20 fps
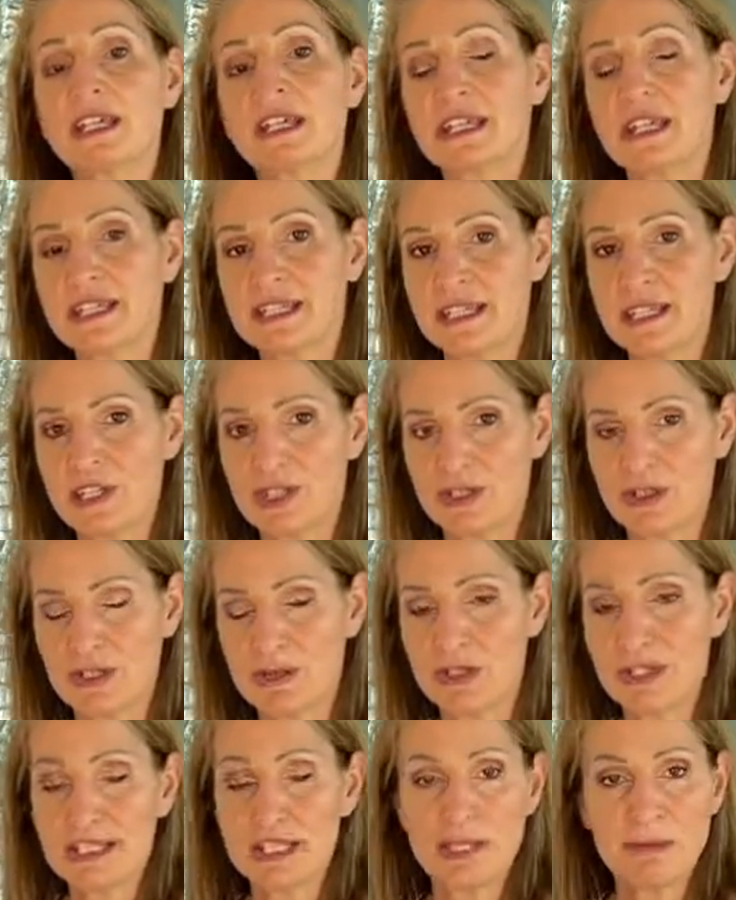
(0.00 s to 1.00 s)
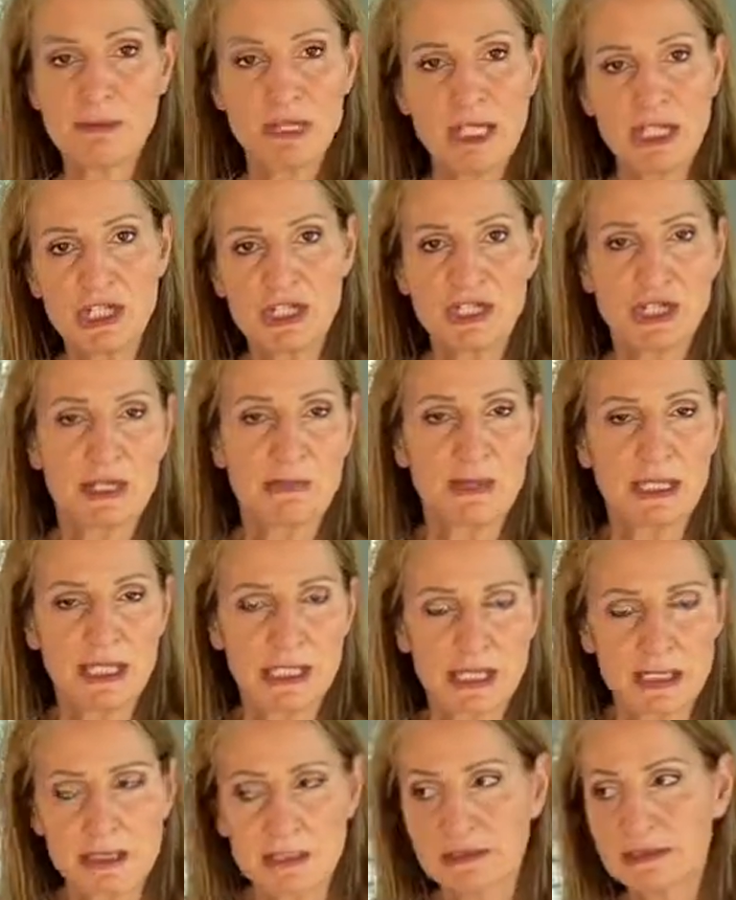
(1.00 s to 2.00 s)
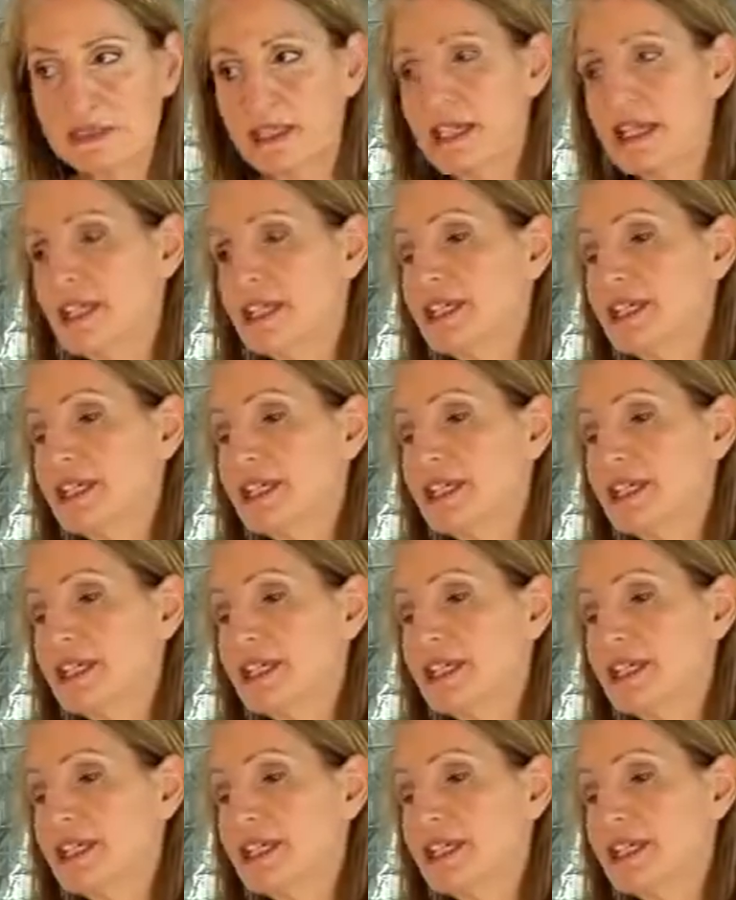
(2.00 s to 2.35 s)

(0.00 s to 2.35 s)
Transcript: etc. When I say miniature, I mean little.